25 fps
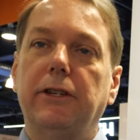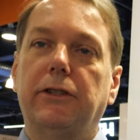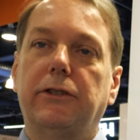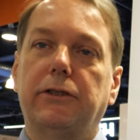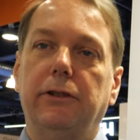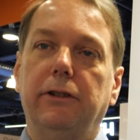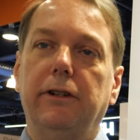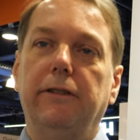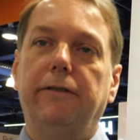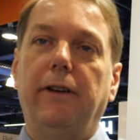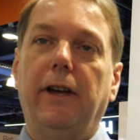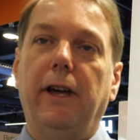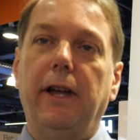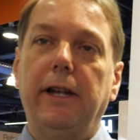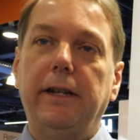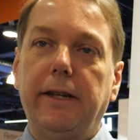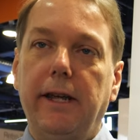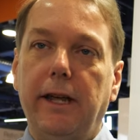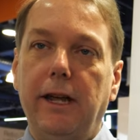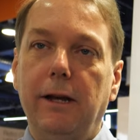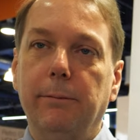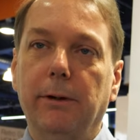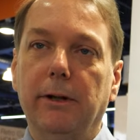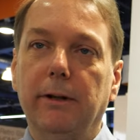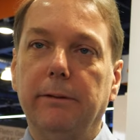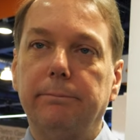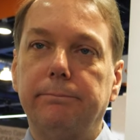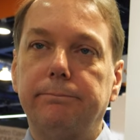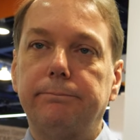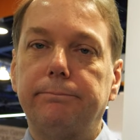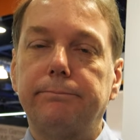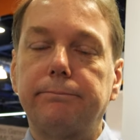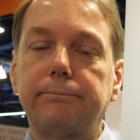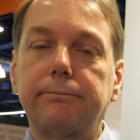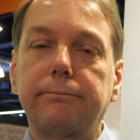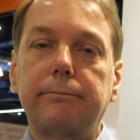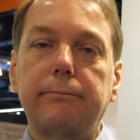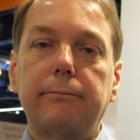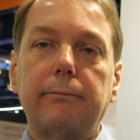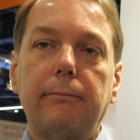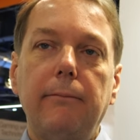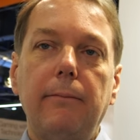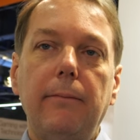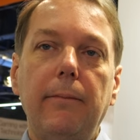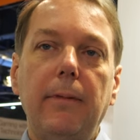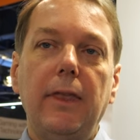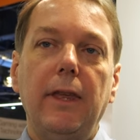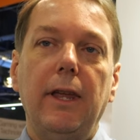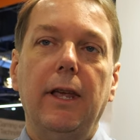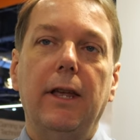certified cable.
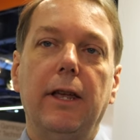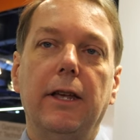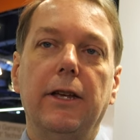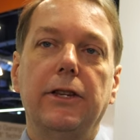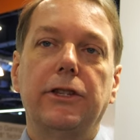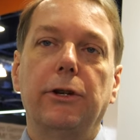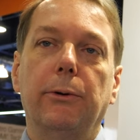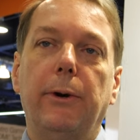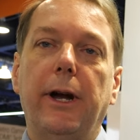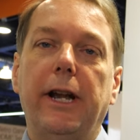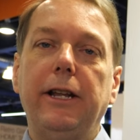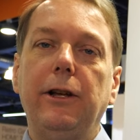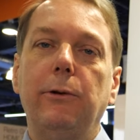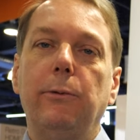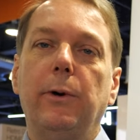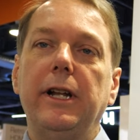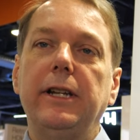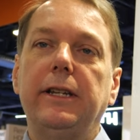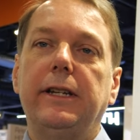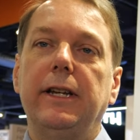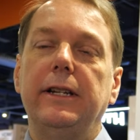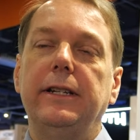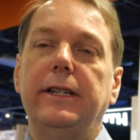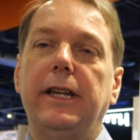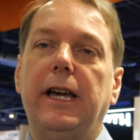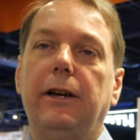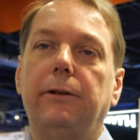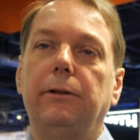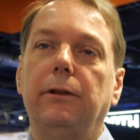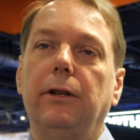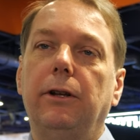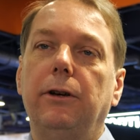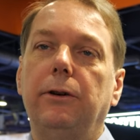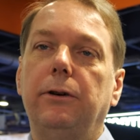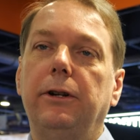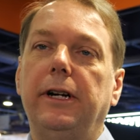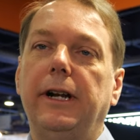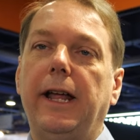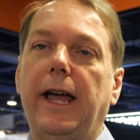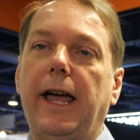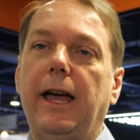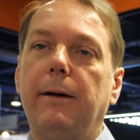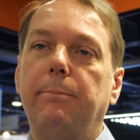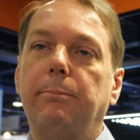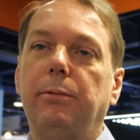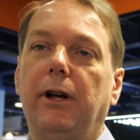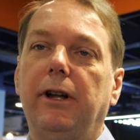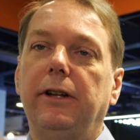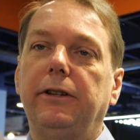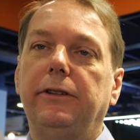So anyone can download an
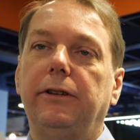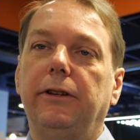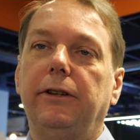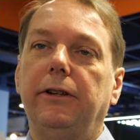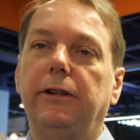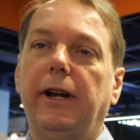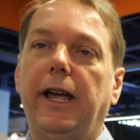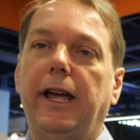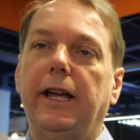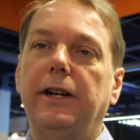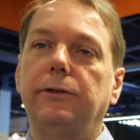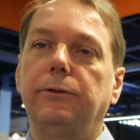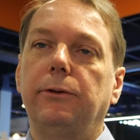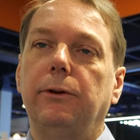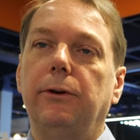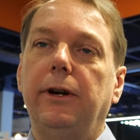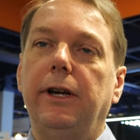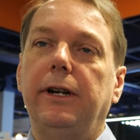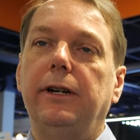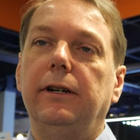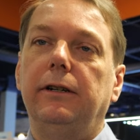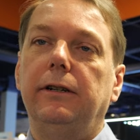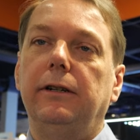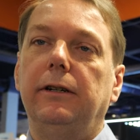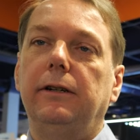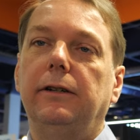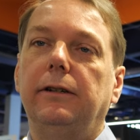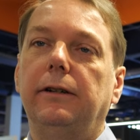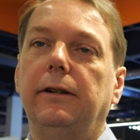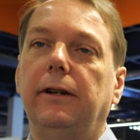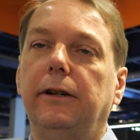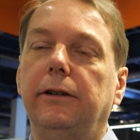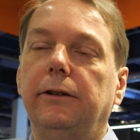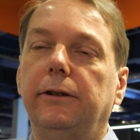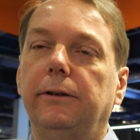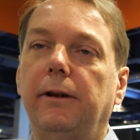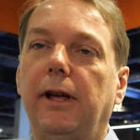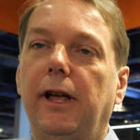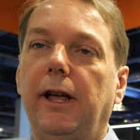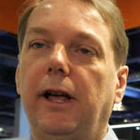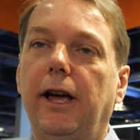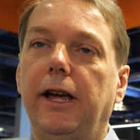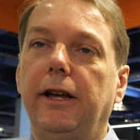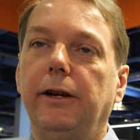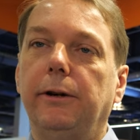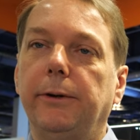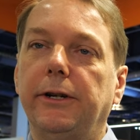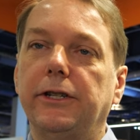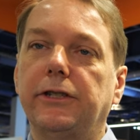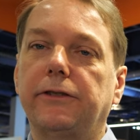app onto their Android or
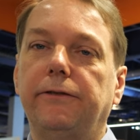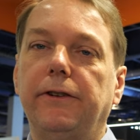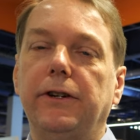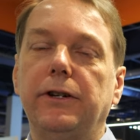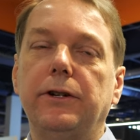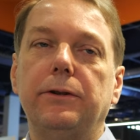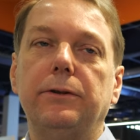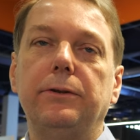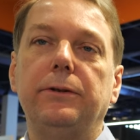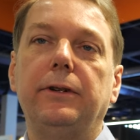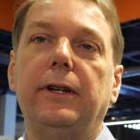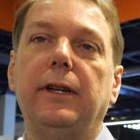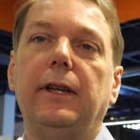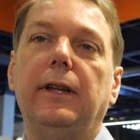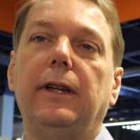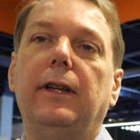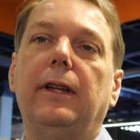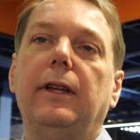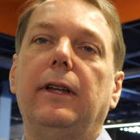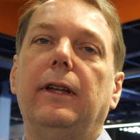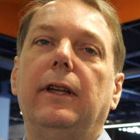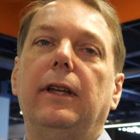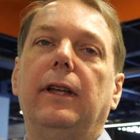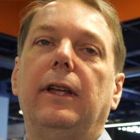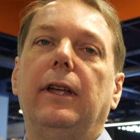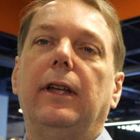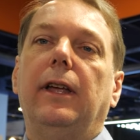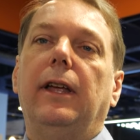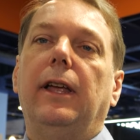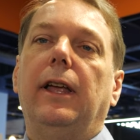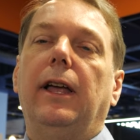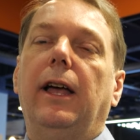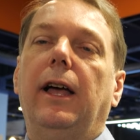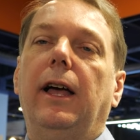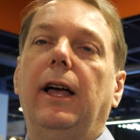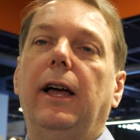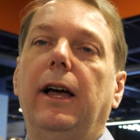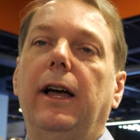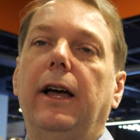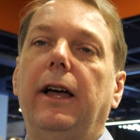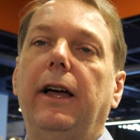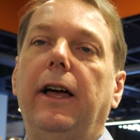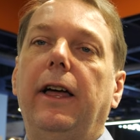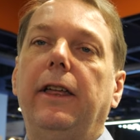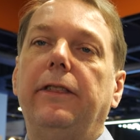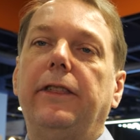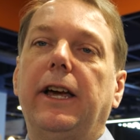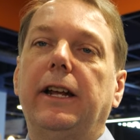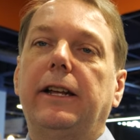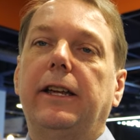iOS phone
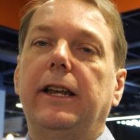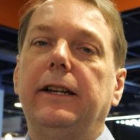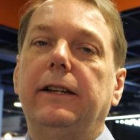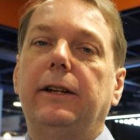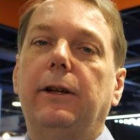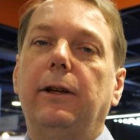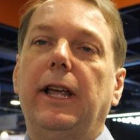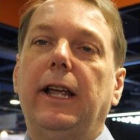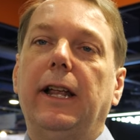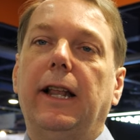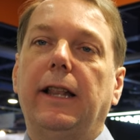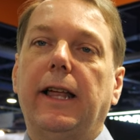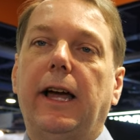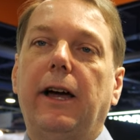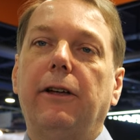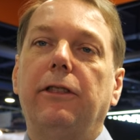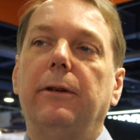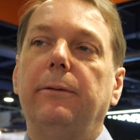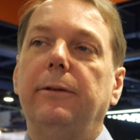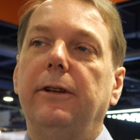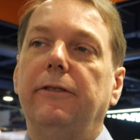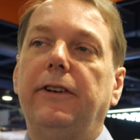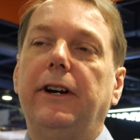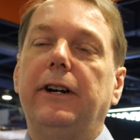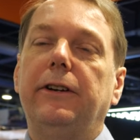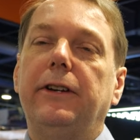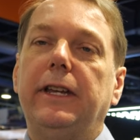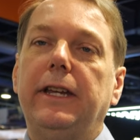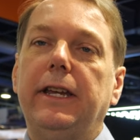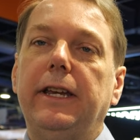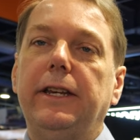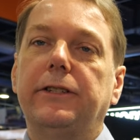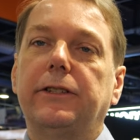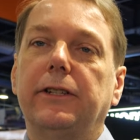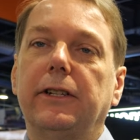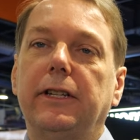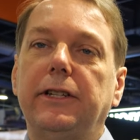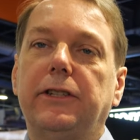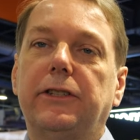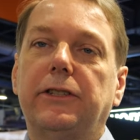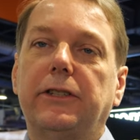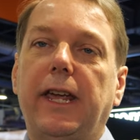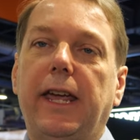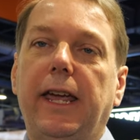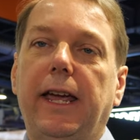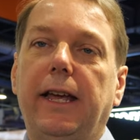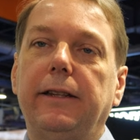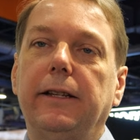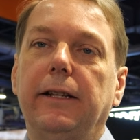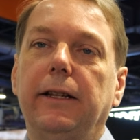that can allow them to very easily
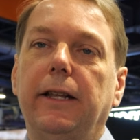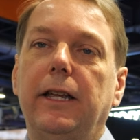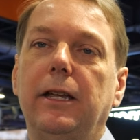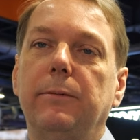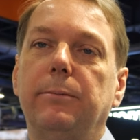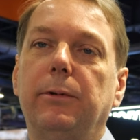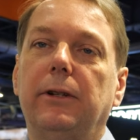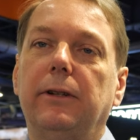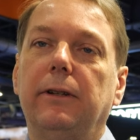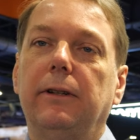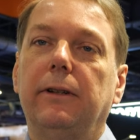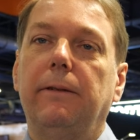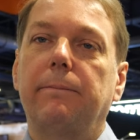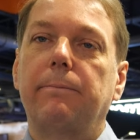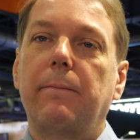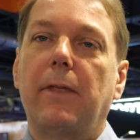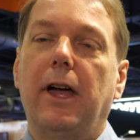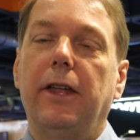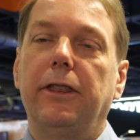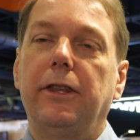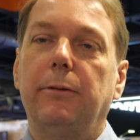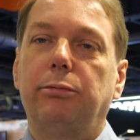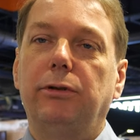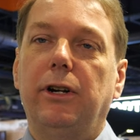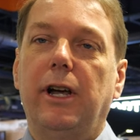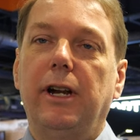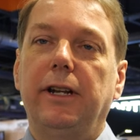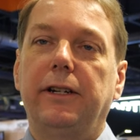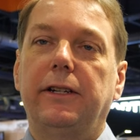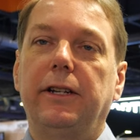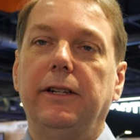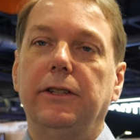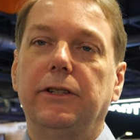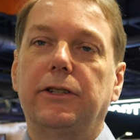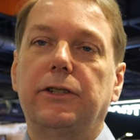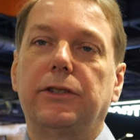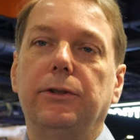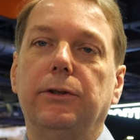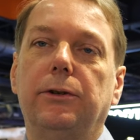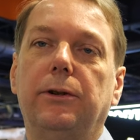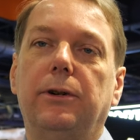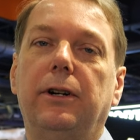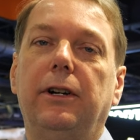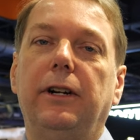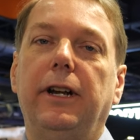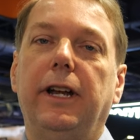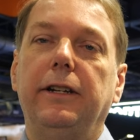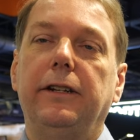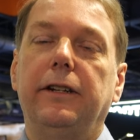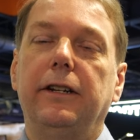scan the label on the product in the
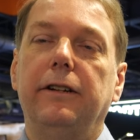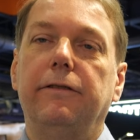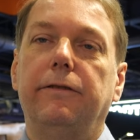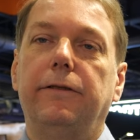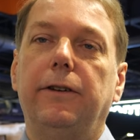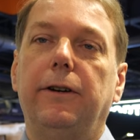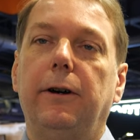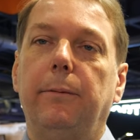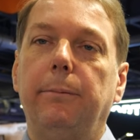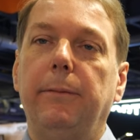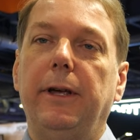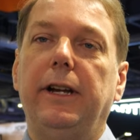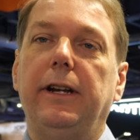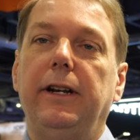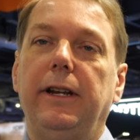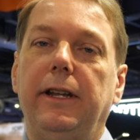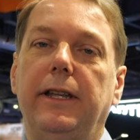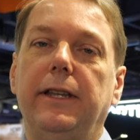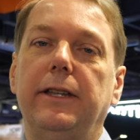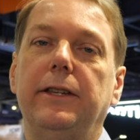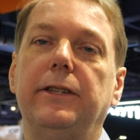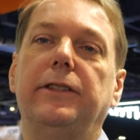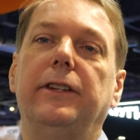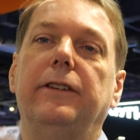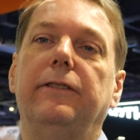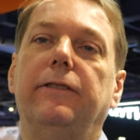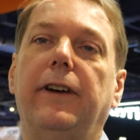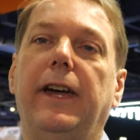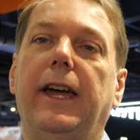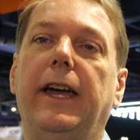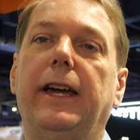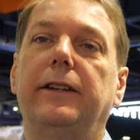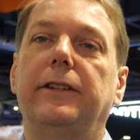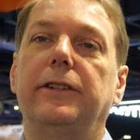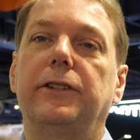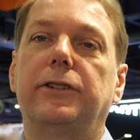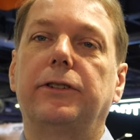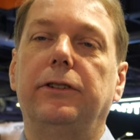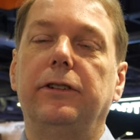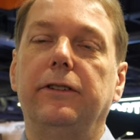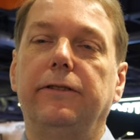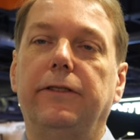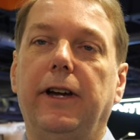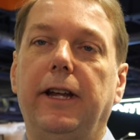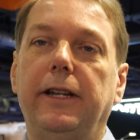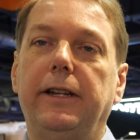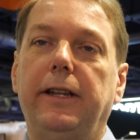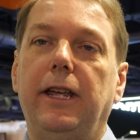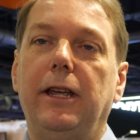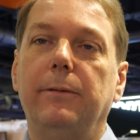store and confirm that it is in fact a
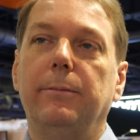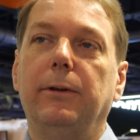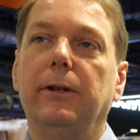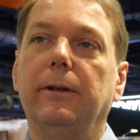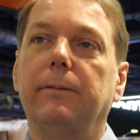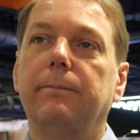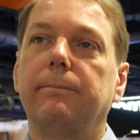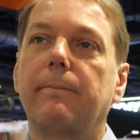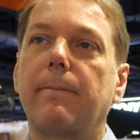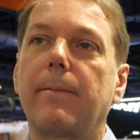certified cable.